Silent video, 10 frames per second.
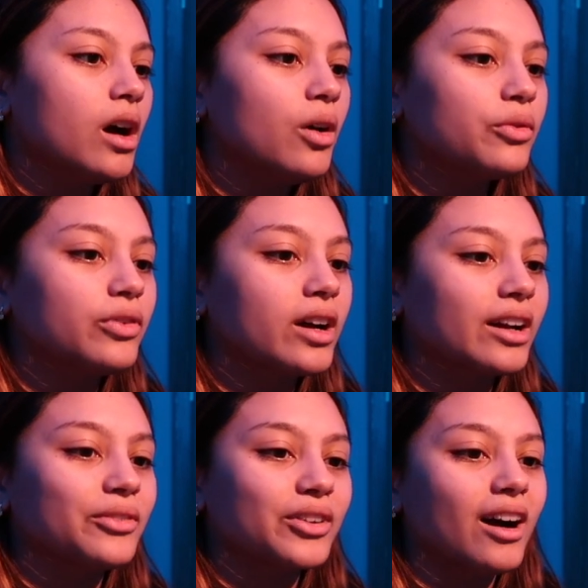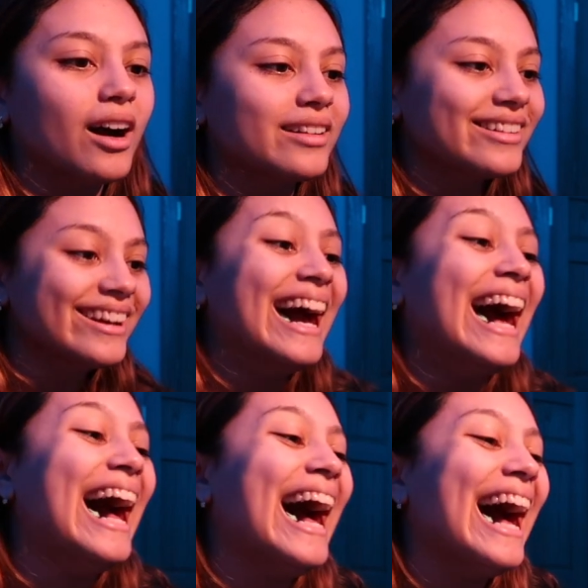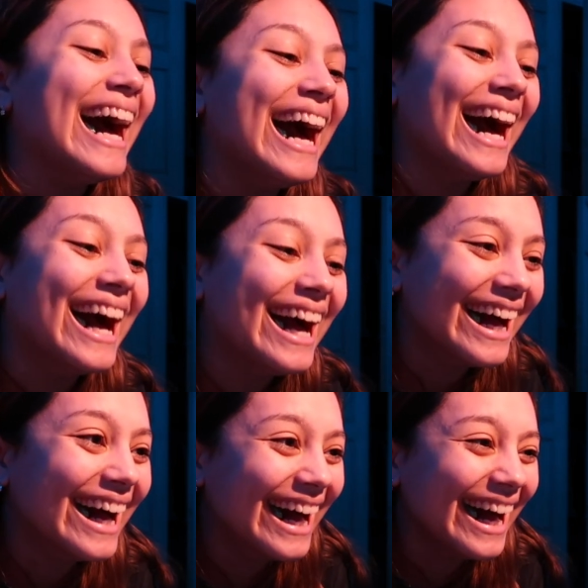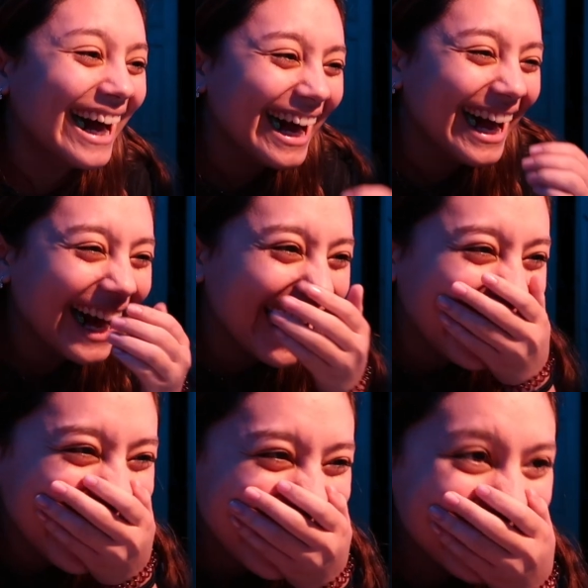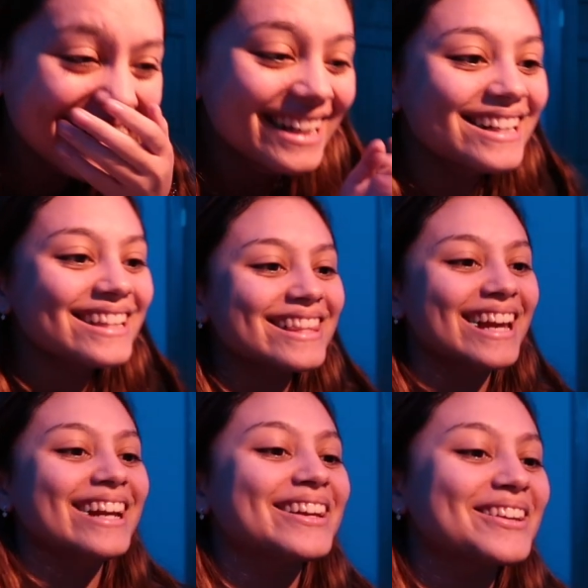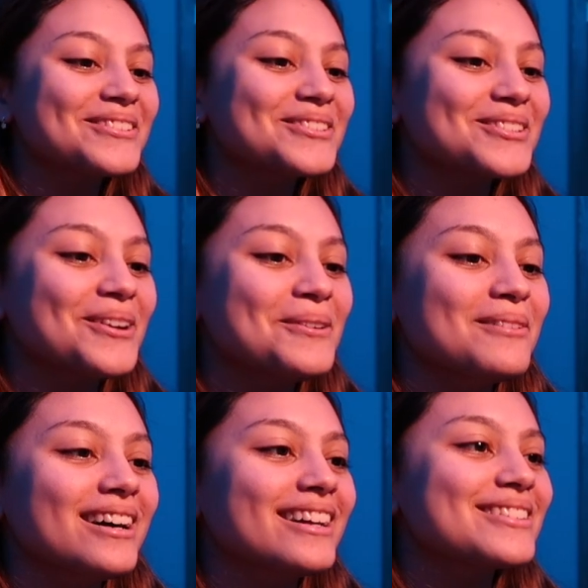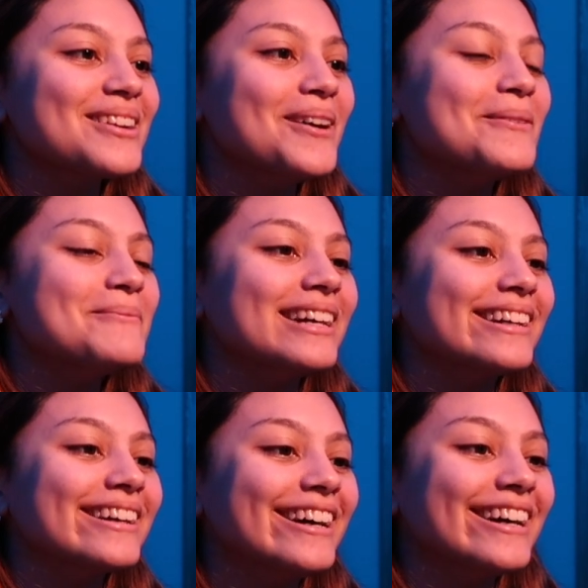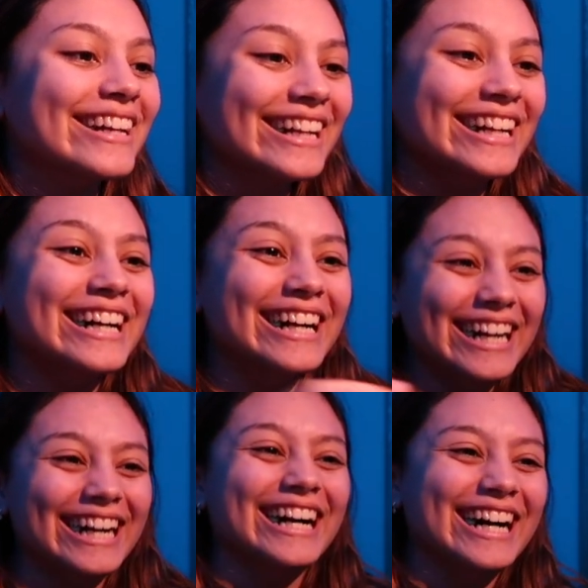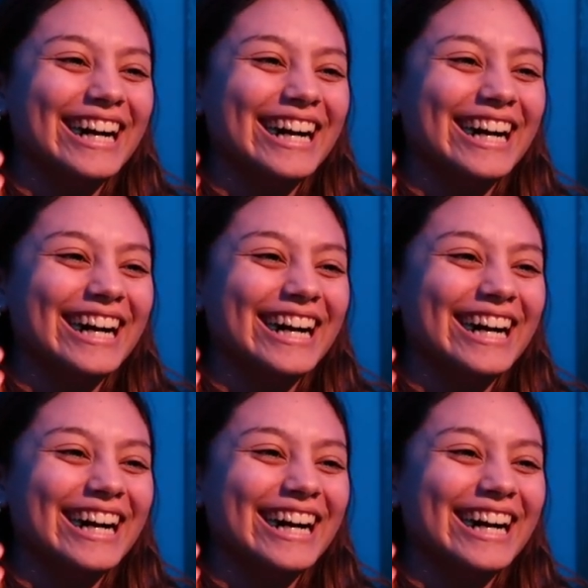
Oh, fuck, I forgot. Thank you so much. Oh my